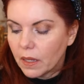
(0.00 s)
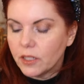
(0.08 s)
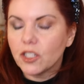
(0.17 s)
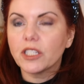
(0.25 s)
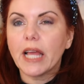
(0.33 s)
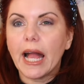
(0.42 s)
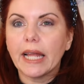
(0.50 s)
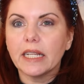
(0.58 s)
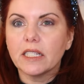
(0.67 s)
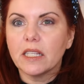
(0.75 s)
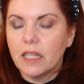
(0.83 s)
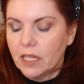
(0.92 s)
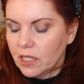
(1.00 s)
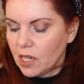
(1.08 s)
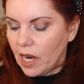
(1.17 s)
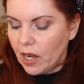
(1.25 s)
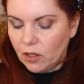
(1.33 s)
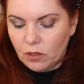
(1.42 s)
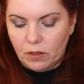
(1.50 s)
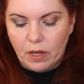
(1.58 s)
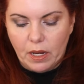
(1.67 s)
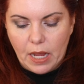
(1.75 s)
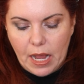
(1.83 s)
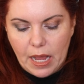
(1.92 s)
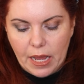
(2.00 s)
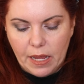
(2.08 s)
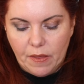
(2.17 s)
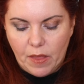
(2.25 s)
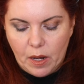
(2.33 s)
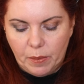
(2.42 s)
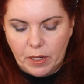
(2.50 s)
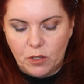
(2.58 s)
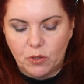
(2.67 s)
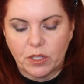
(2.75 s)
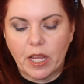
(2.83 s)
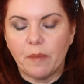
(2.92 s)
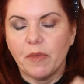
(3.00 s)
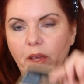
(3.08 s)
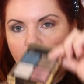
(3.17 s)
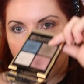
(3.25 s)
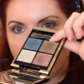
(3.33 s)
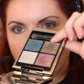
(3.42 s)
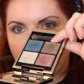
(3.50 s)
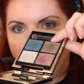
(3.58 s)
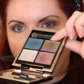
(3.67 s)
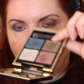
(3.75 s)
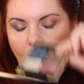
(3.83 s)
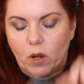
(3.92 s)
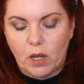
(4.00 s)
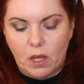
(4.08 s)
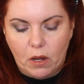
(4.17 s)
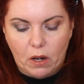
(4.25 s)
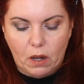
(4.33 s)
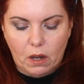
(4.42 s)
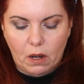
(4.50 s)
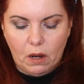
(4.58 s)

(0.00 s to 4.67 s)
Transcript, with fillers: and just add it to the entire eye. And then I'm gonna do the same thing with the silver one here.